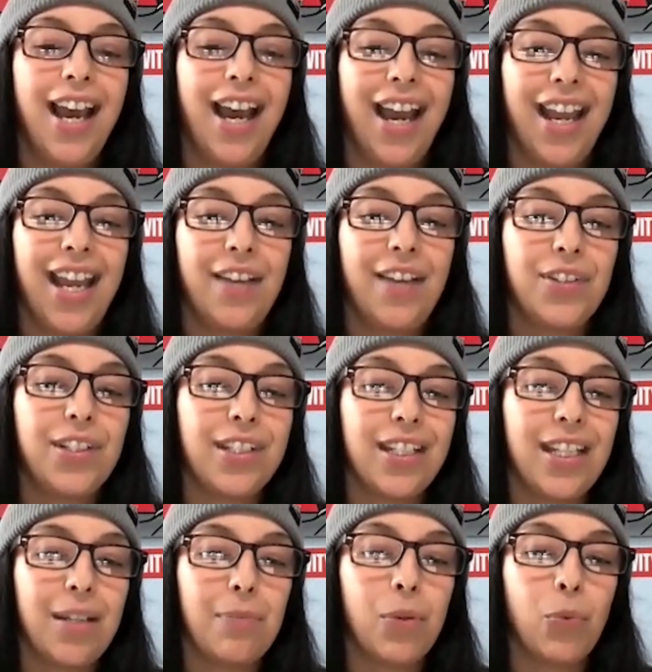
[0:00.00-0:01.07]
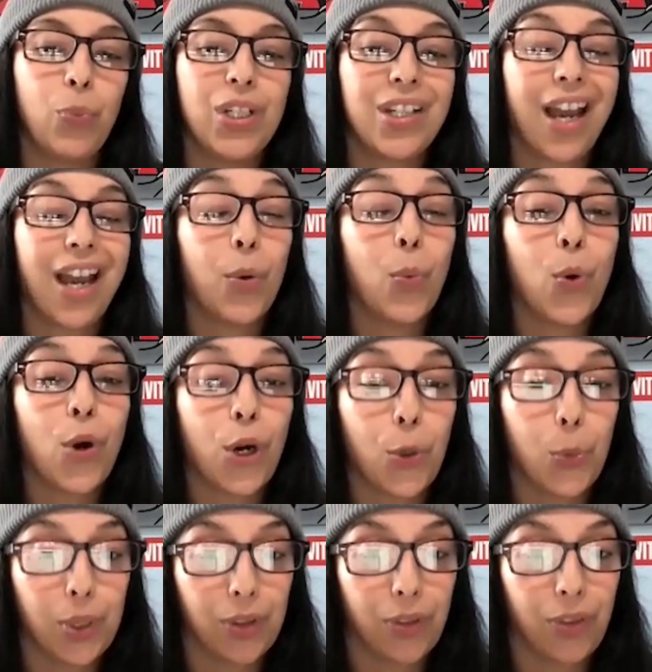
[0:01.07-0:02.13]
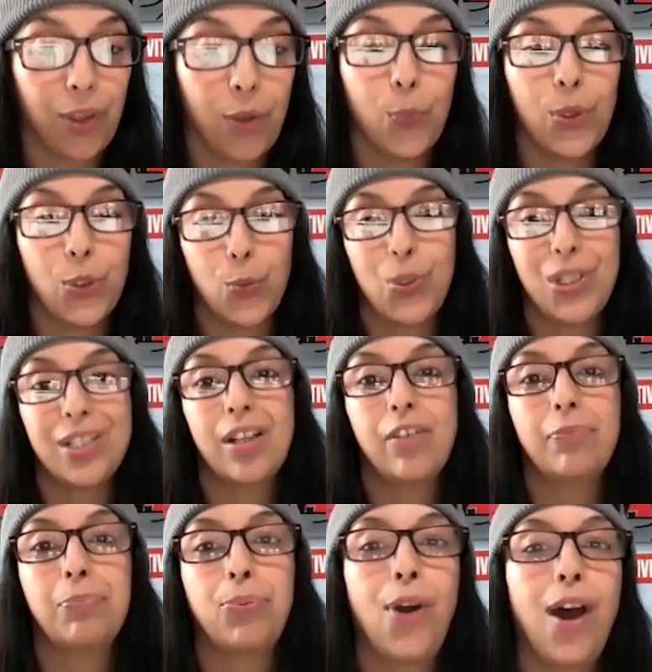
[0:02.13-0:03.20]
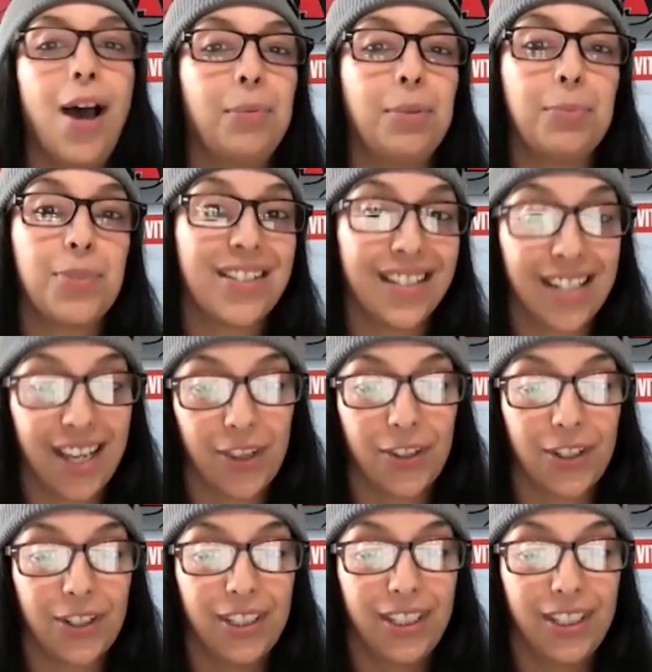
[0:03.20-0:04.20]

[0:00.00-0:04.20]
I have a team in which I work with, in which we solve problems together.